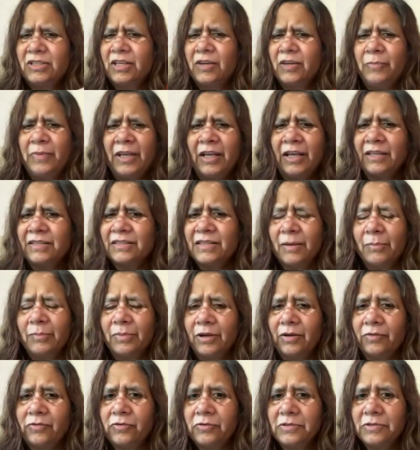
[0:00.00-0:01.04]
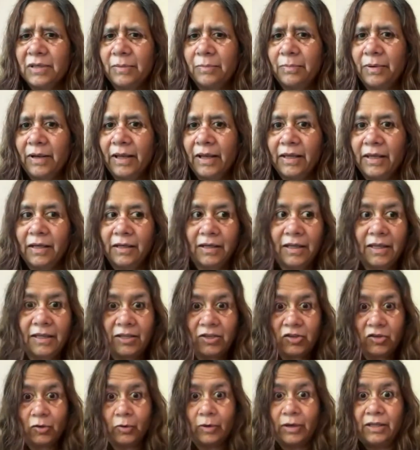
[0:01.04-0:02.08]
Give me an example of who's applying it. And
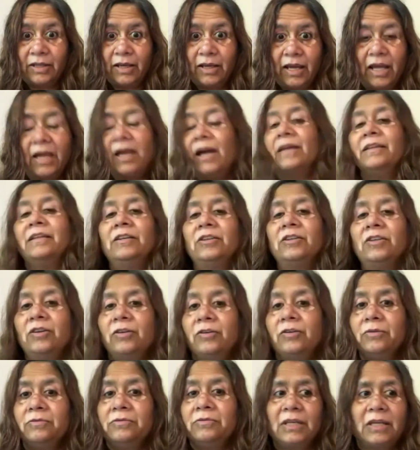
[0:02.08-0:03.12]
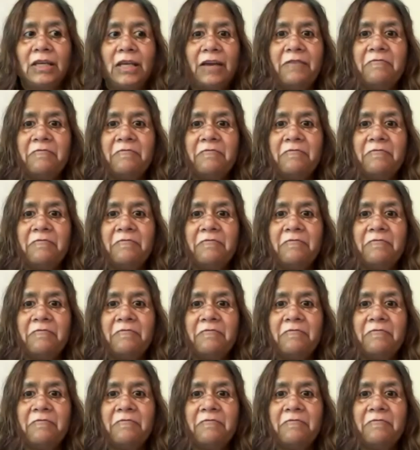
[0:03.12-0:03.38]
then look at the AI that you're using,